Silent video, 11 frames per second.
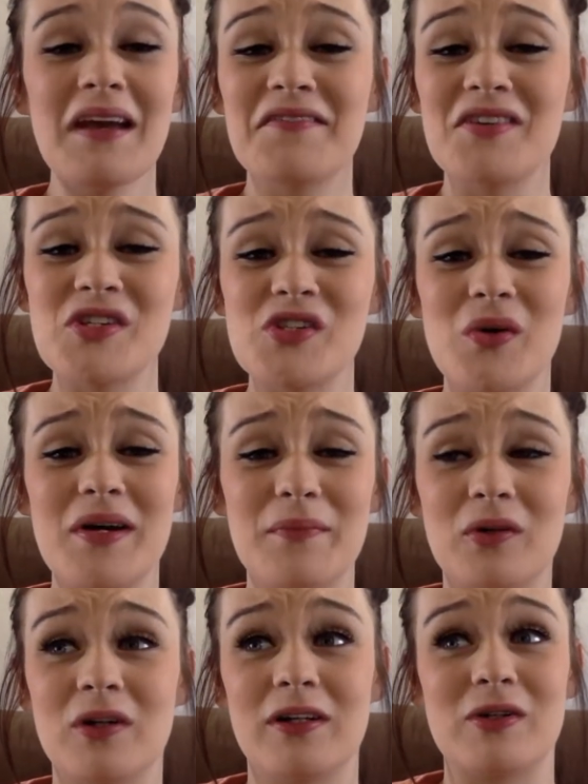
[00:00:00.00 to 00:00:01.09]
I feel so
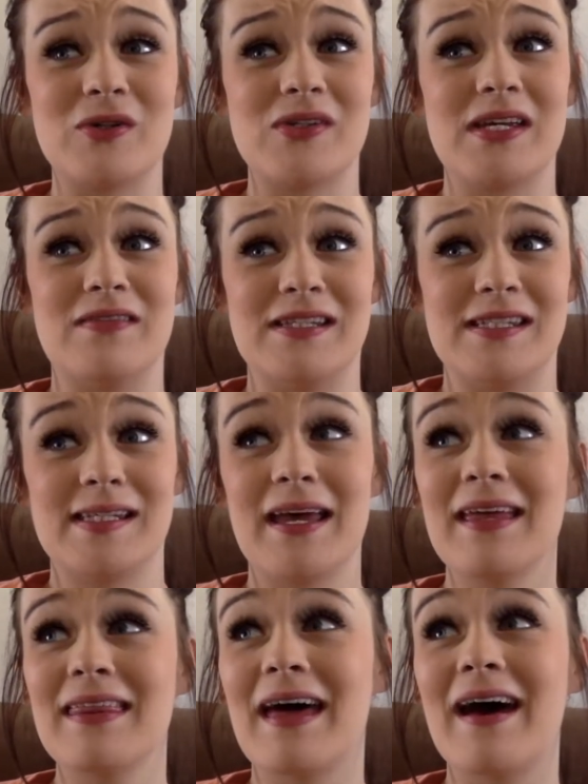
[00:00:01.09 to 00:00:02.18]
hypocritical even
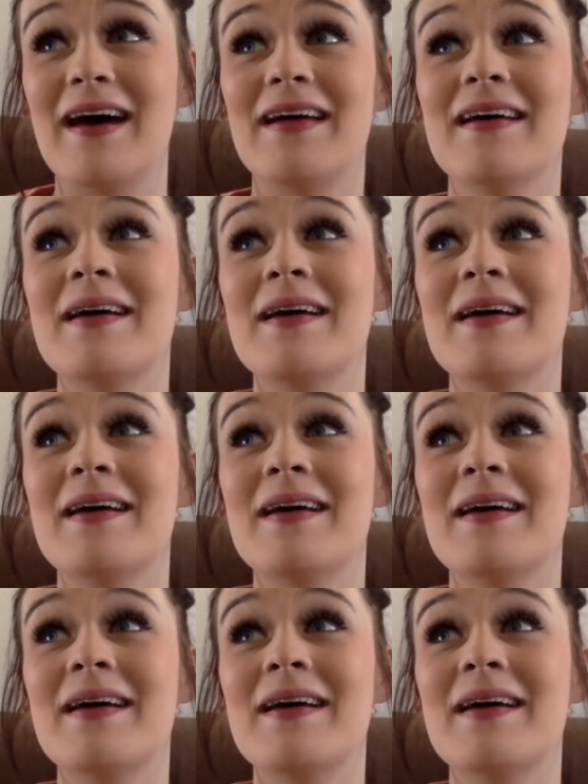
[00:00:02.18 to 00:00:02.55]
saying that,